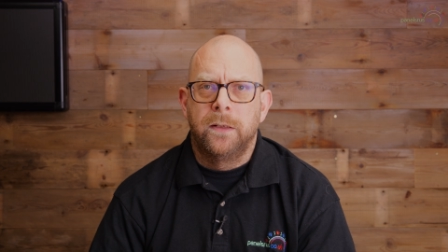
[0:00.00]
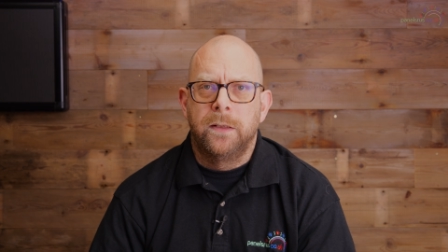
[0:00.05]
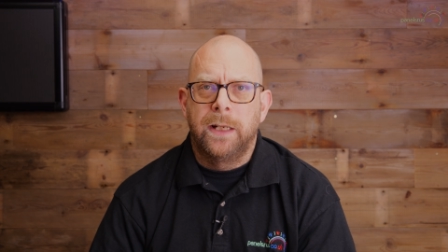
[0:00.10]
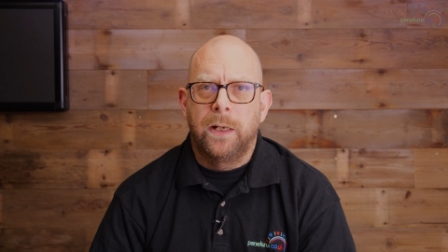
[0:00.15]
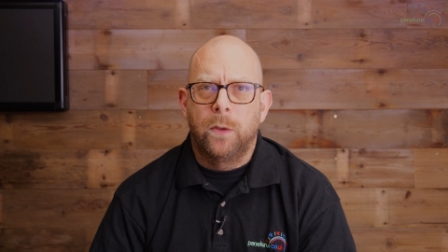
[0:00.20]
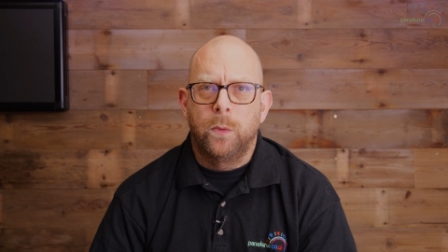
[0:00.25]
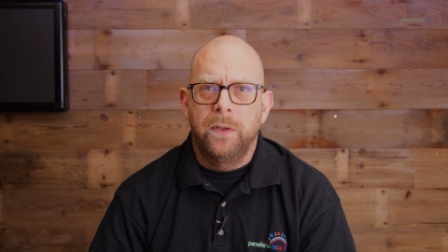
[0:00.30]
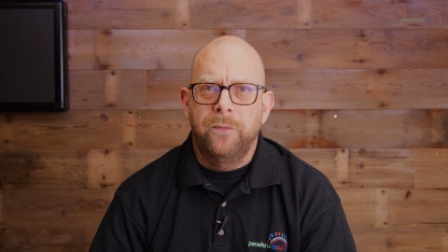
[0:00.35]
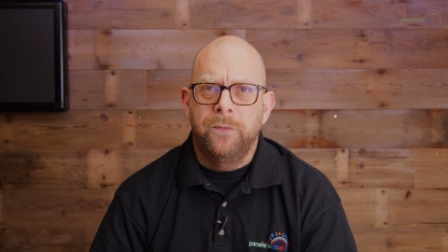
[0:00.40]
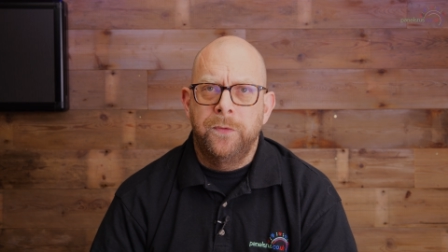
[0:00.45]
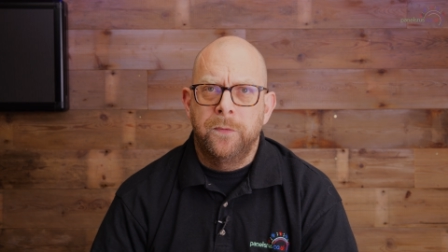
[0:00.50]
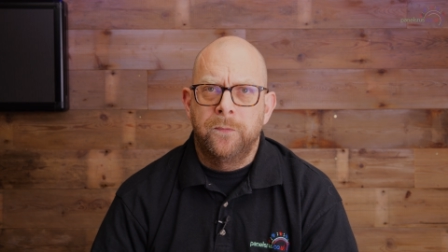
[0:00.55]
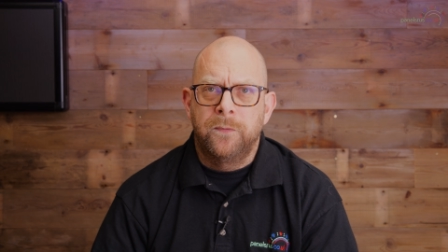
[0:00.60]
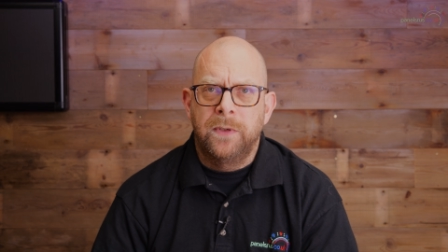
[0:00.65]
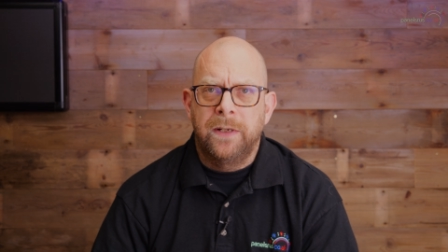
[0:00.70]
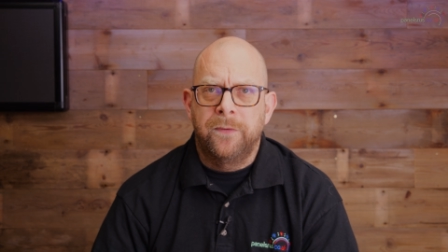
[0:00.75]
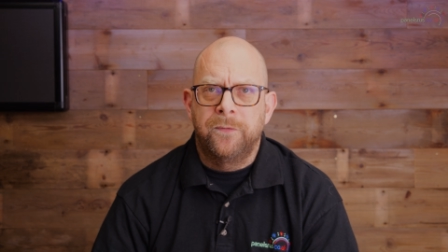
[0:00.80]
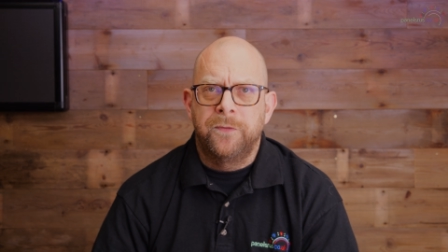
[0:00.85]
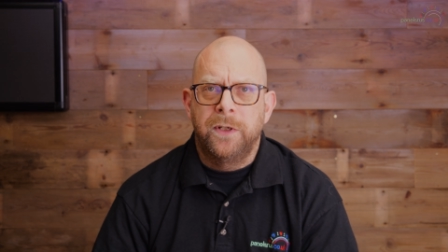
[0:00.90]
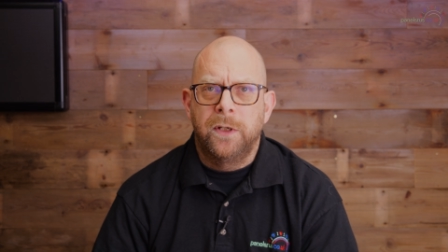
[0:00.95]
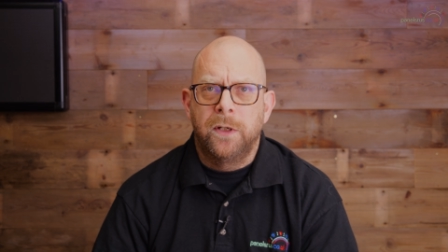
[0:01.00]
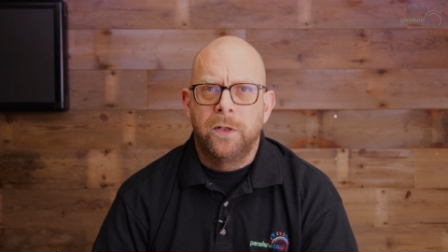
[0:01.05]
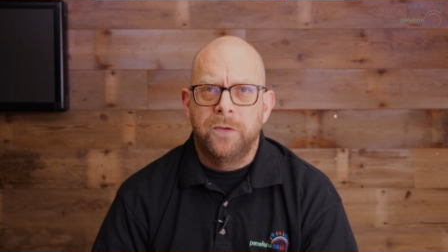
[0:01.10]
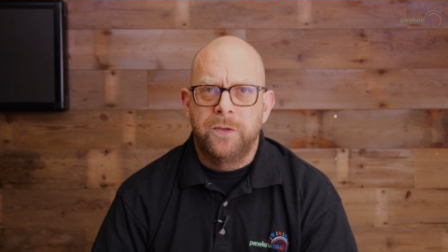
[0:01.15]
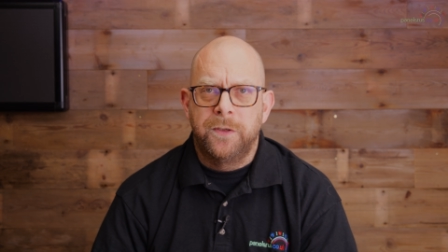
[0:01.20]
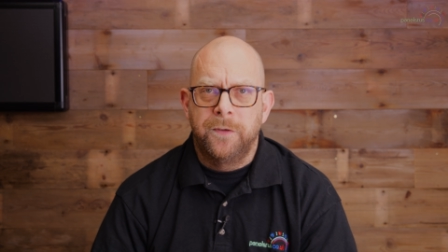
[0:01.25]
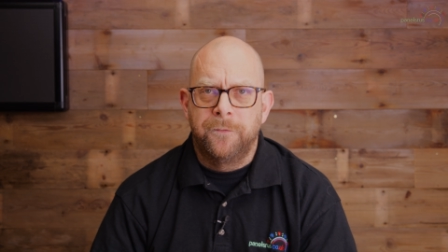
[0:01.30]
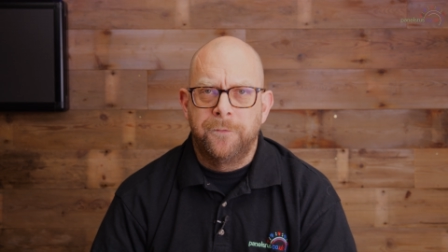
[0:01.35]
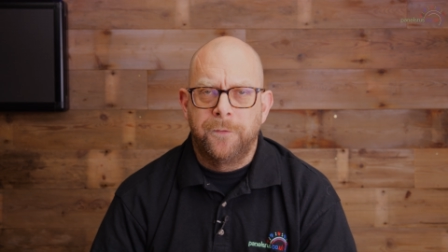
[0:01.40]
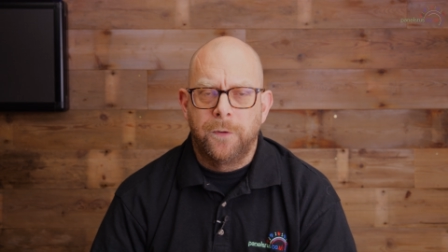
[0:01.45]
Now, if you've left it at
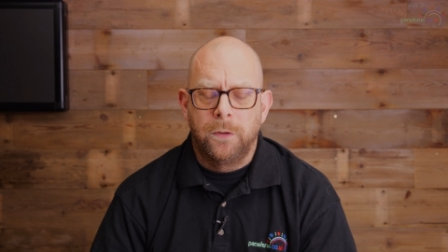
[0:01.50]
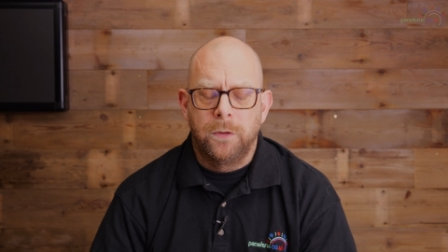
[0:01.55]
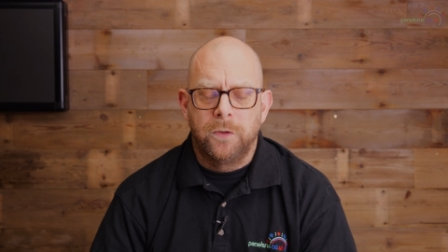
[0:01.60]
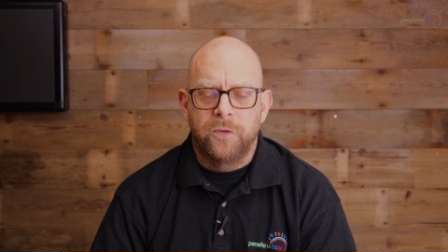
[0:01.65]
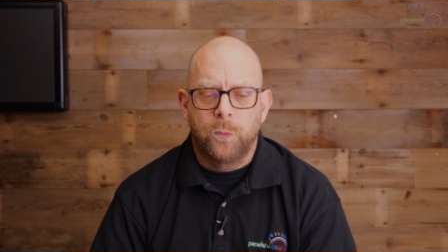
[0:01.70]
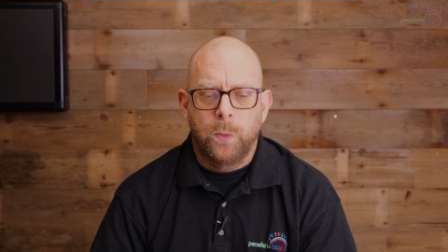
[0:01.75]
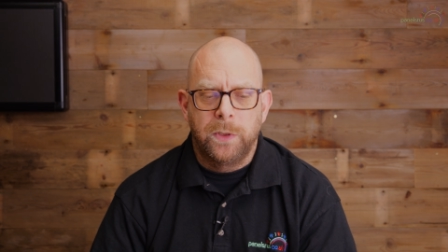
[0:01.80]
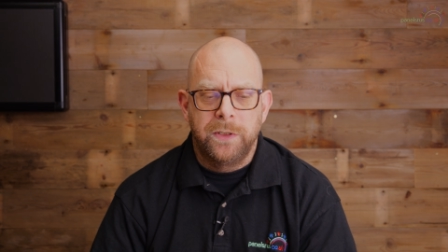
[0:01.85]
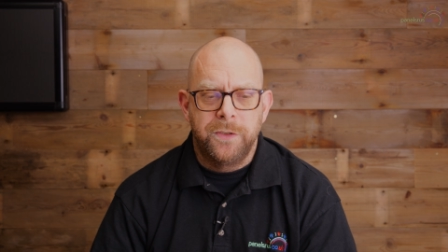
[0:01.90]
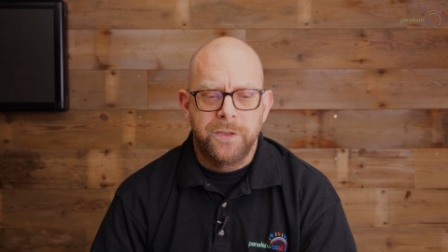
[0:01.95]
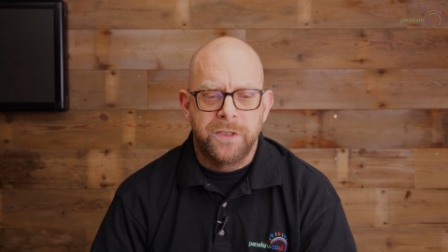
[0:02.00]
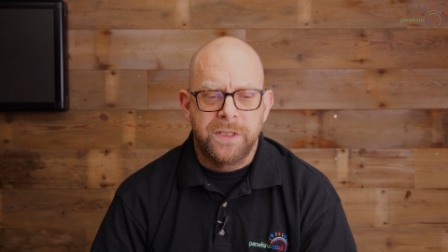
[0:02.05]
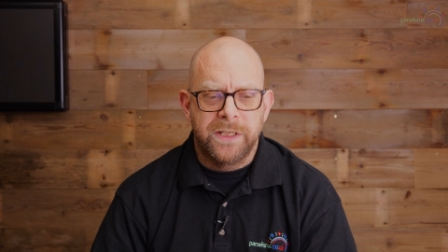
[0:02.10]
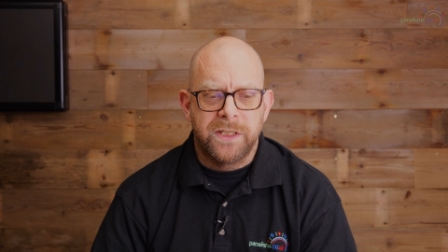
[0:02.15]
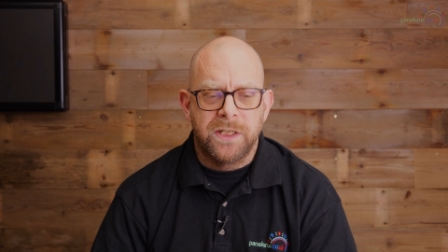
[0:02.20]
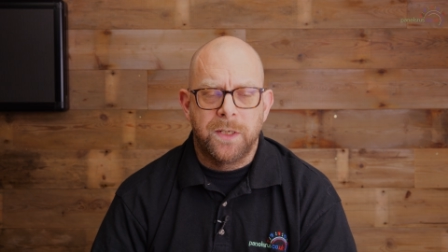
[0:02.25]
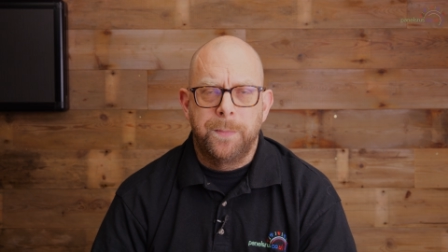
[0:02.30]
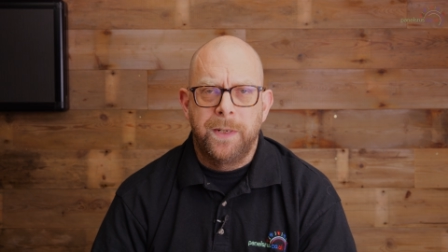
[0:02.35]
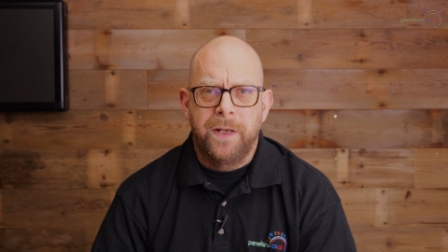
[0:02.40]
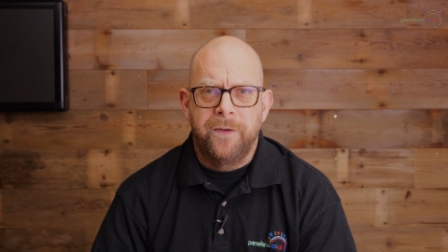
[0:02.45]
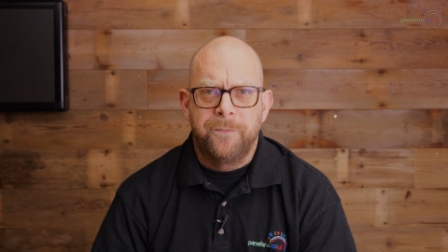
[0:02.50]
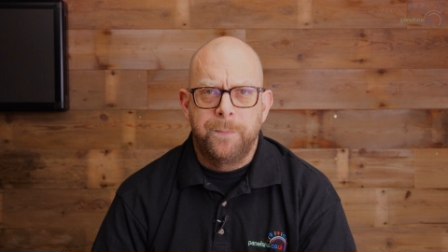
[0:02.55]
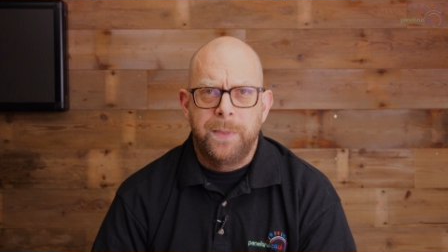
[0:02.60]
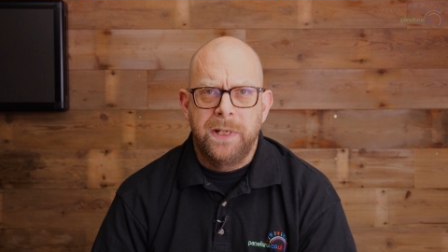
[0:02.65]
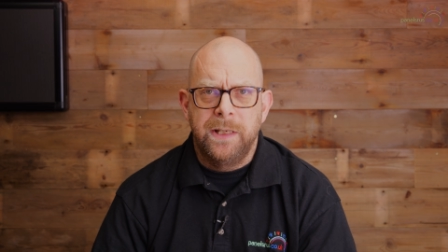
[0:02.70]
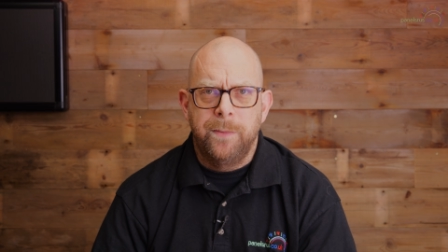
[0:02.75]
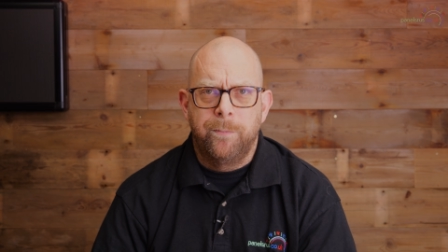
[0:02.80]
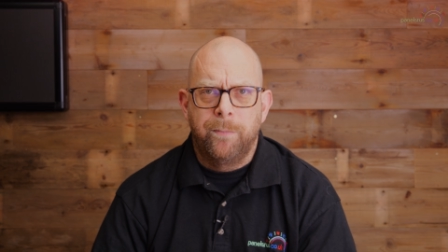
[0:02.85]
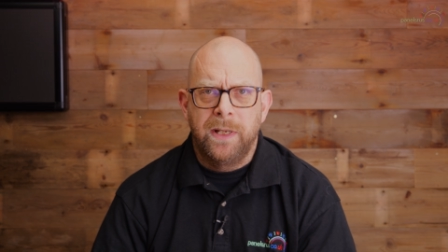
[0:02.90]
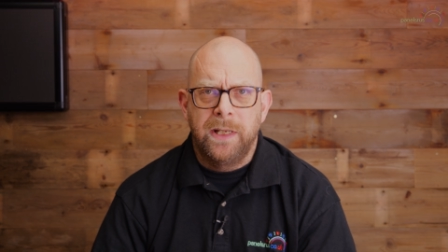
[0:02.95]
default when you set up
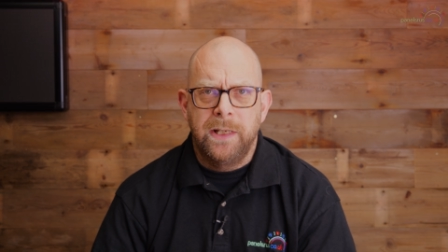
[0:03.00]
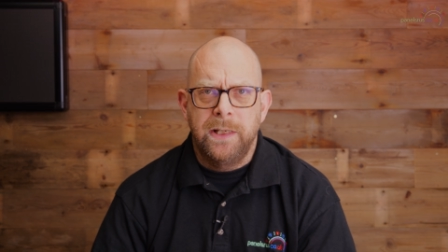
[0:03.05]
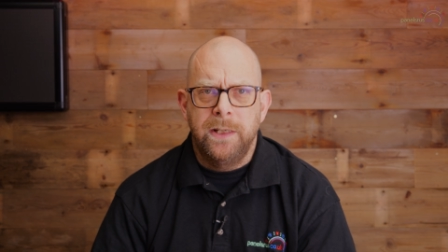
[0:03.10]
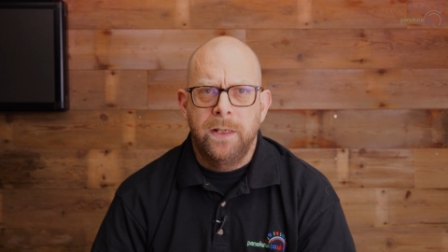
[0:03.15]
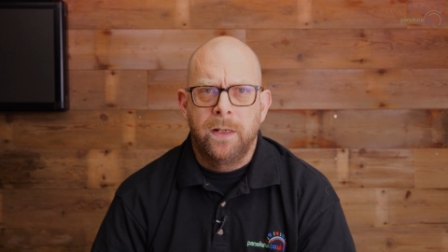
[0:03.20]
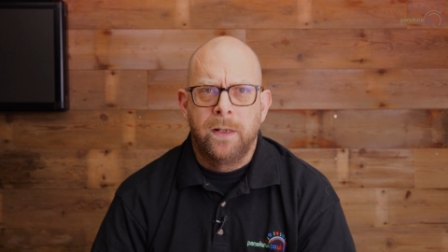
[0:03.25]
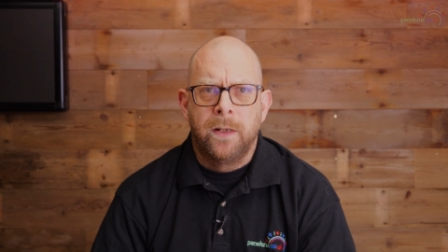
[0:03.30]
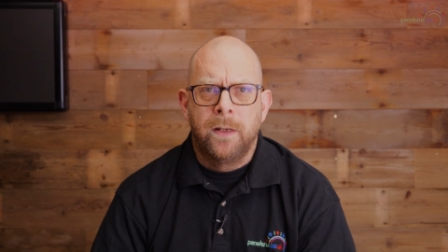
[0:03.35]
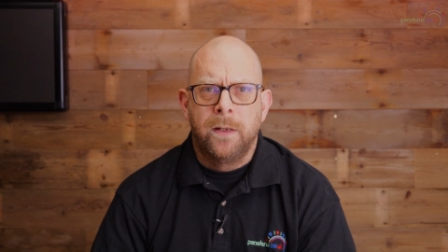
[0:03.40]
FPP,